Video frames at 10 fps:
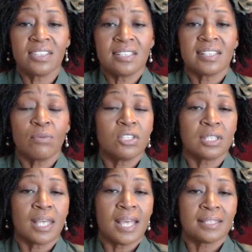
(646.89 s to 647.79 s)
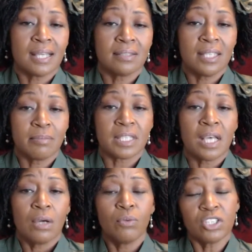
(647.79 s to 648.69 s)
out demons. We should speak with
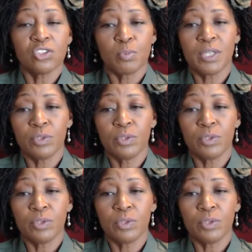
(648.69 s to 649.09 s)
new tongues.